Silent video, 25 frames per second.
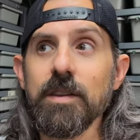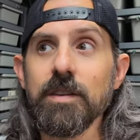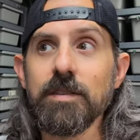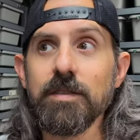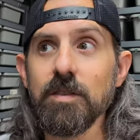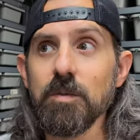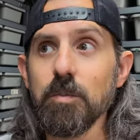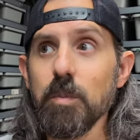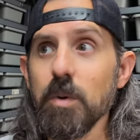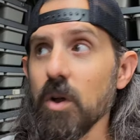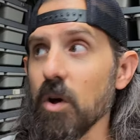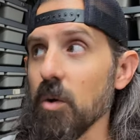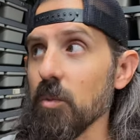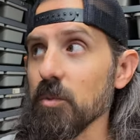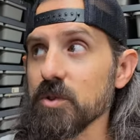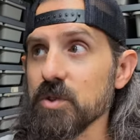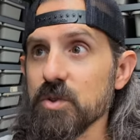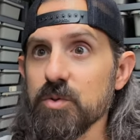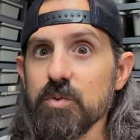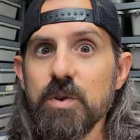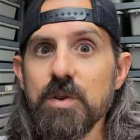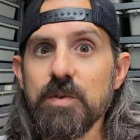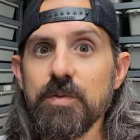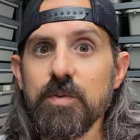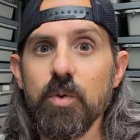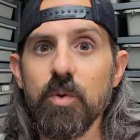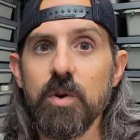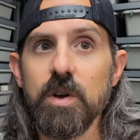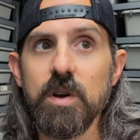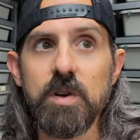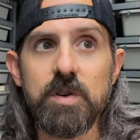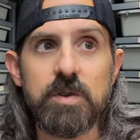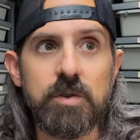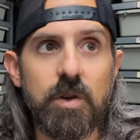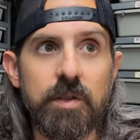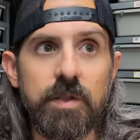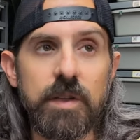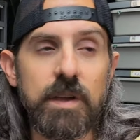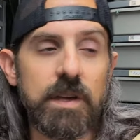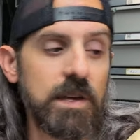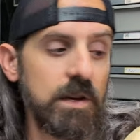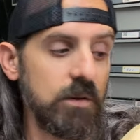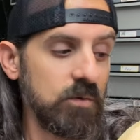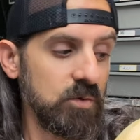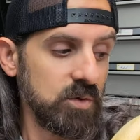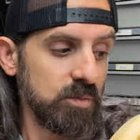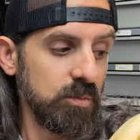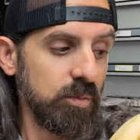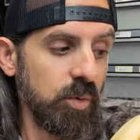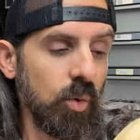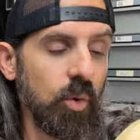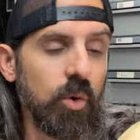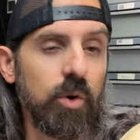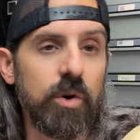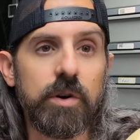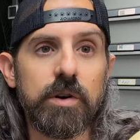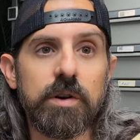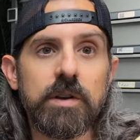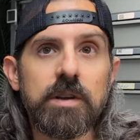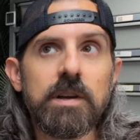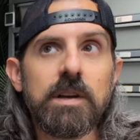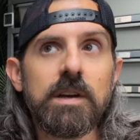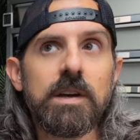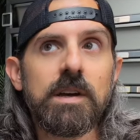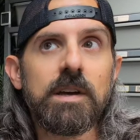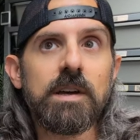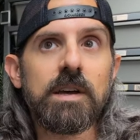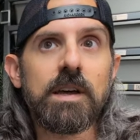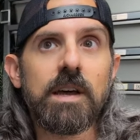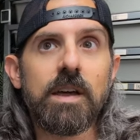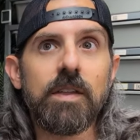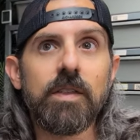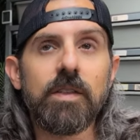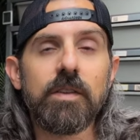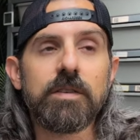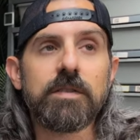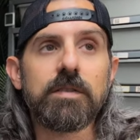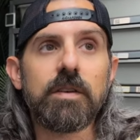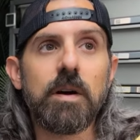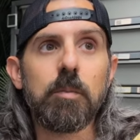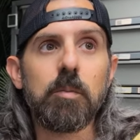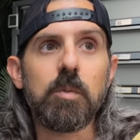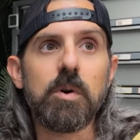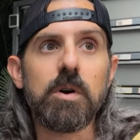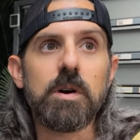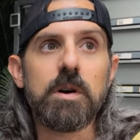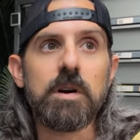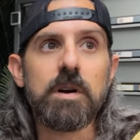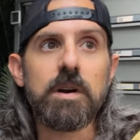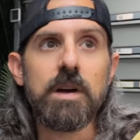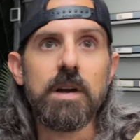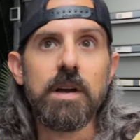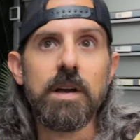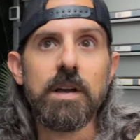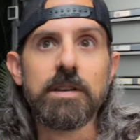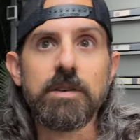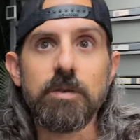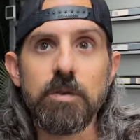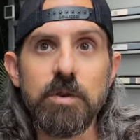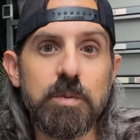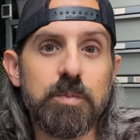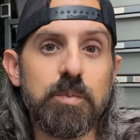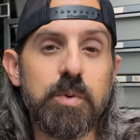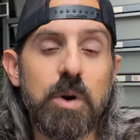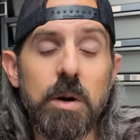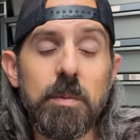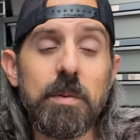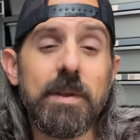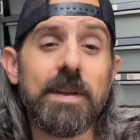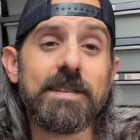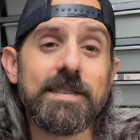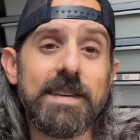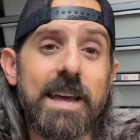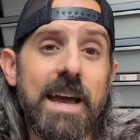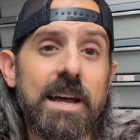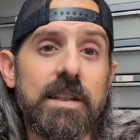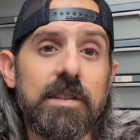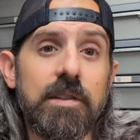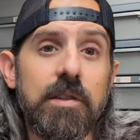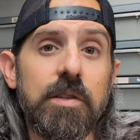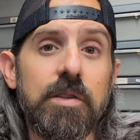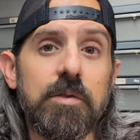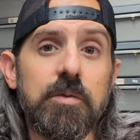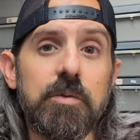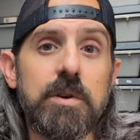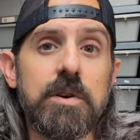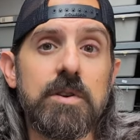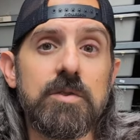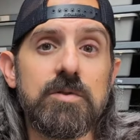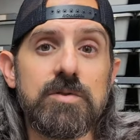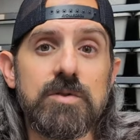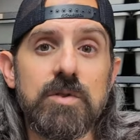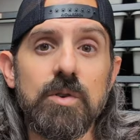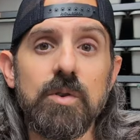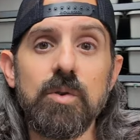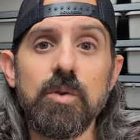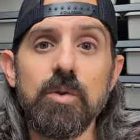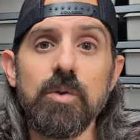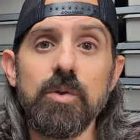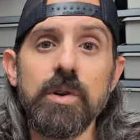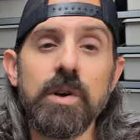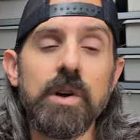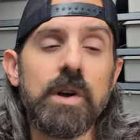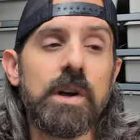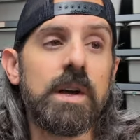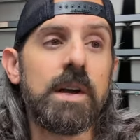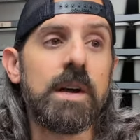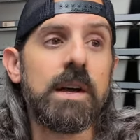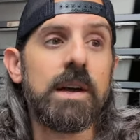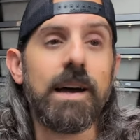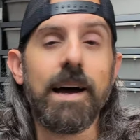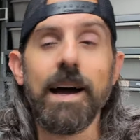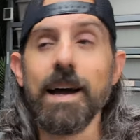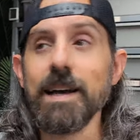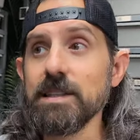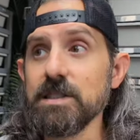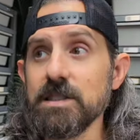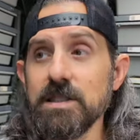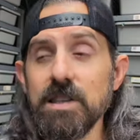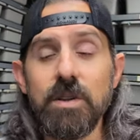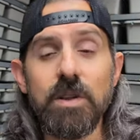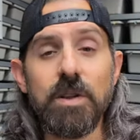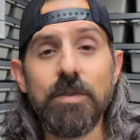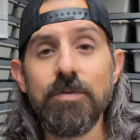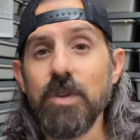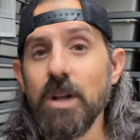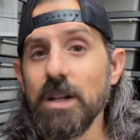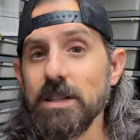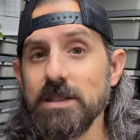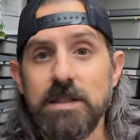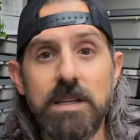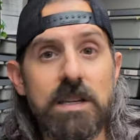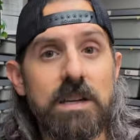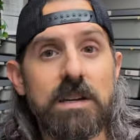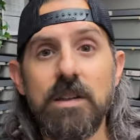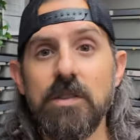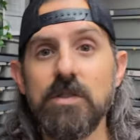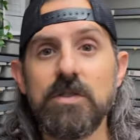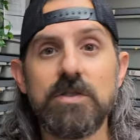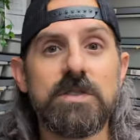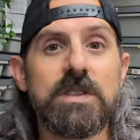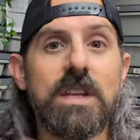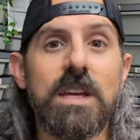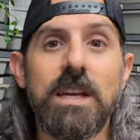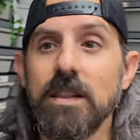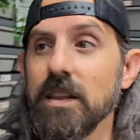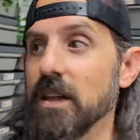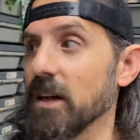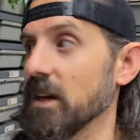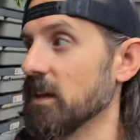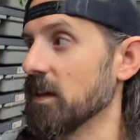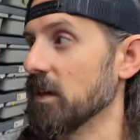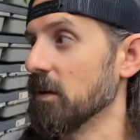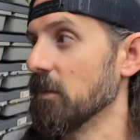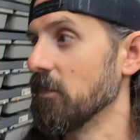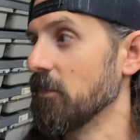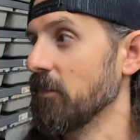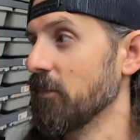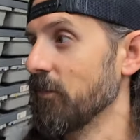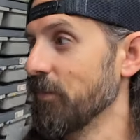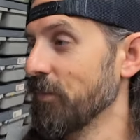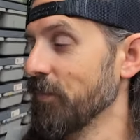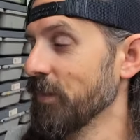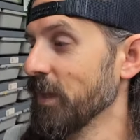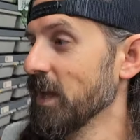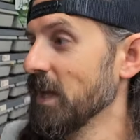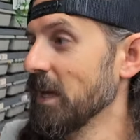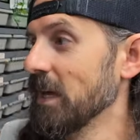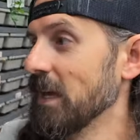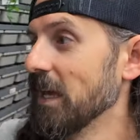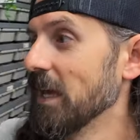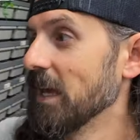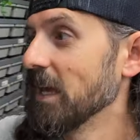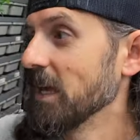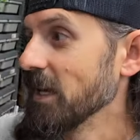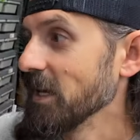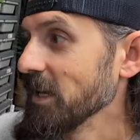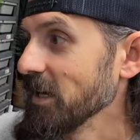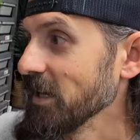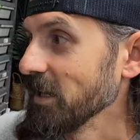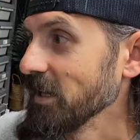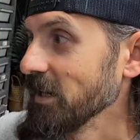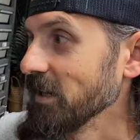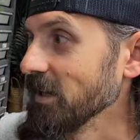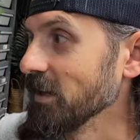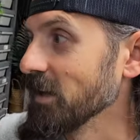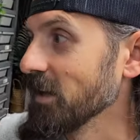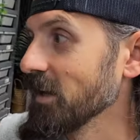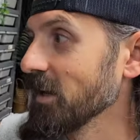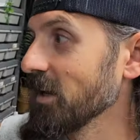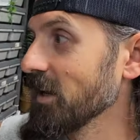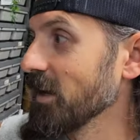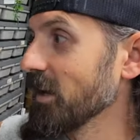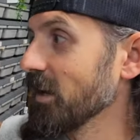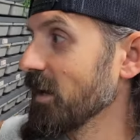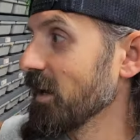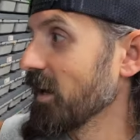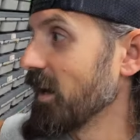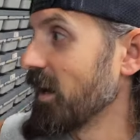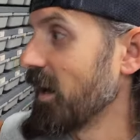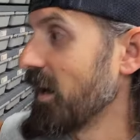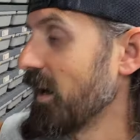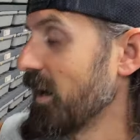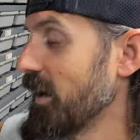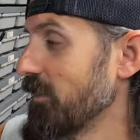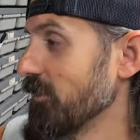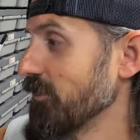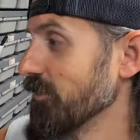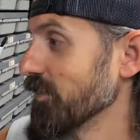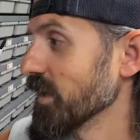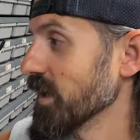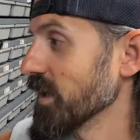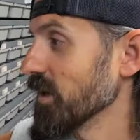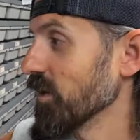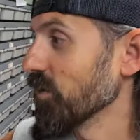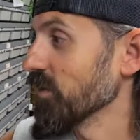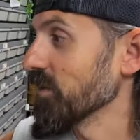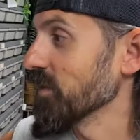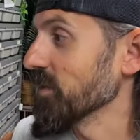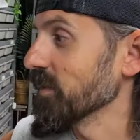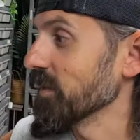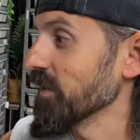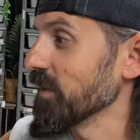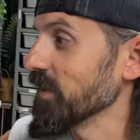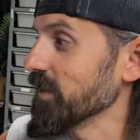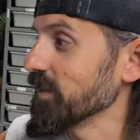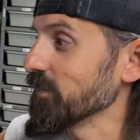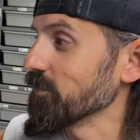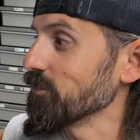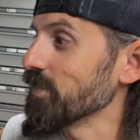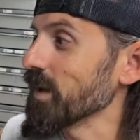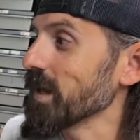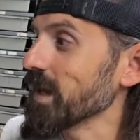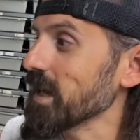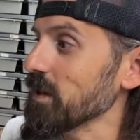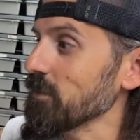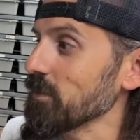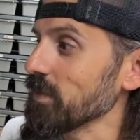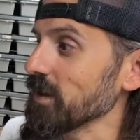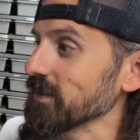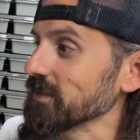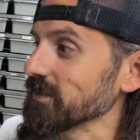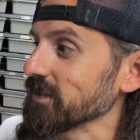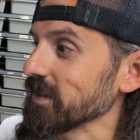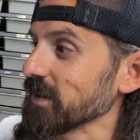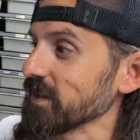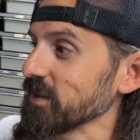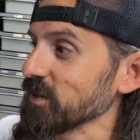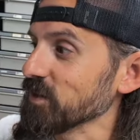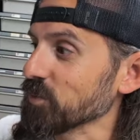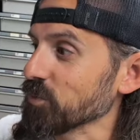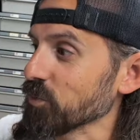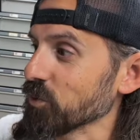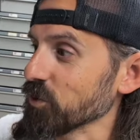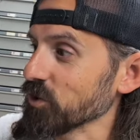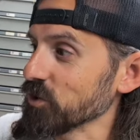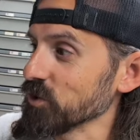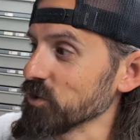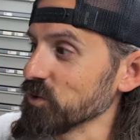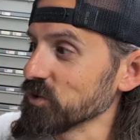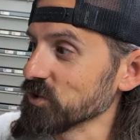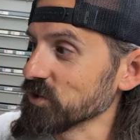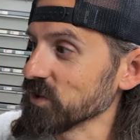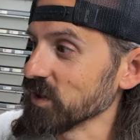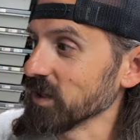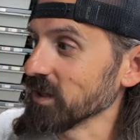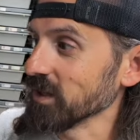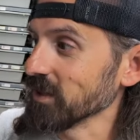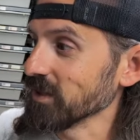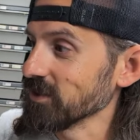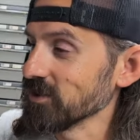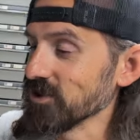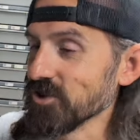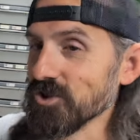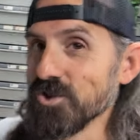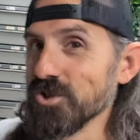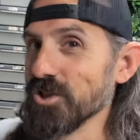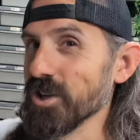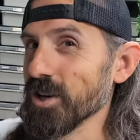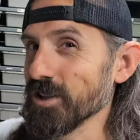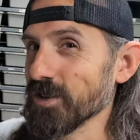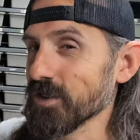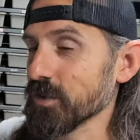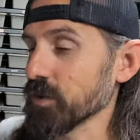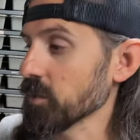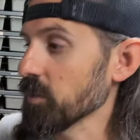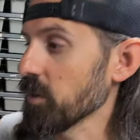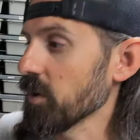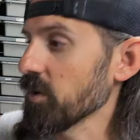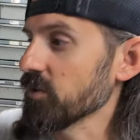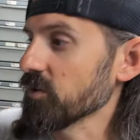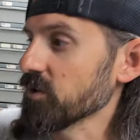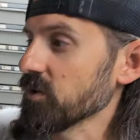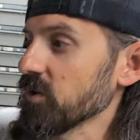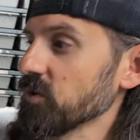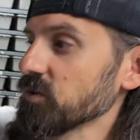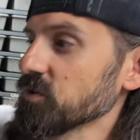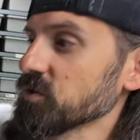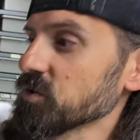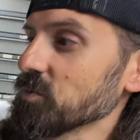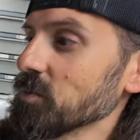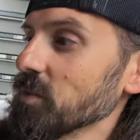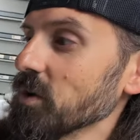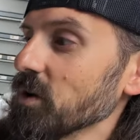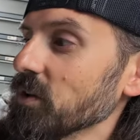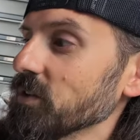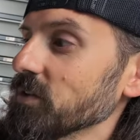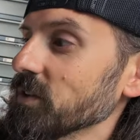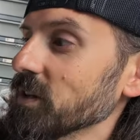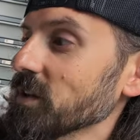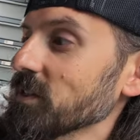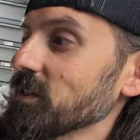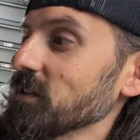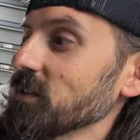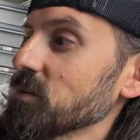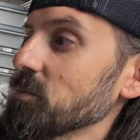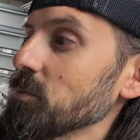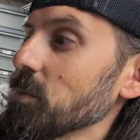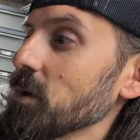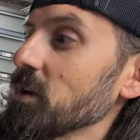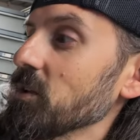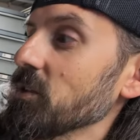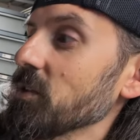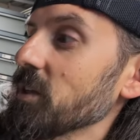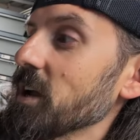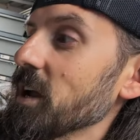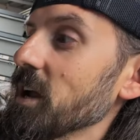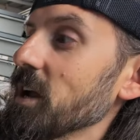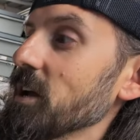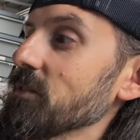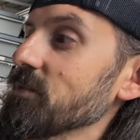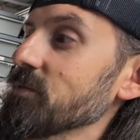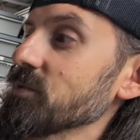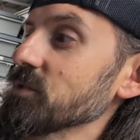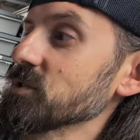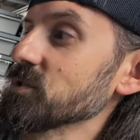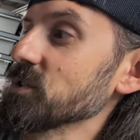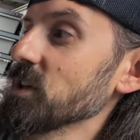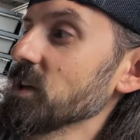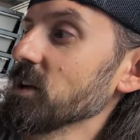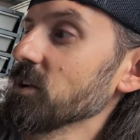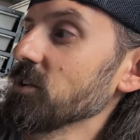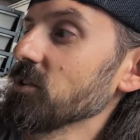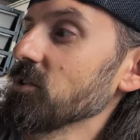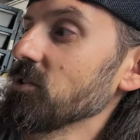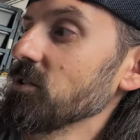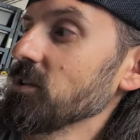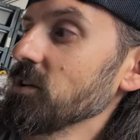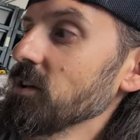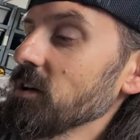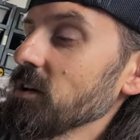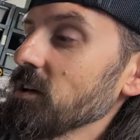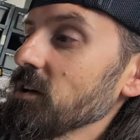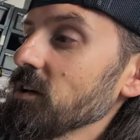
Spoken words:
This has been almost 3 full years, and I think he was born in the summer, so he's probably exactly 3 years old. I still have not seen another snake like him. And the babies he's producing just from other ultra males, like this male that I have for sale,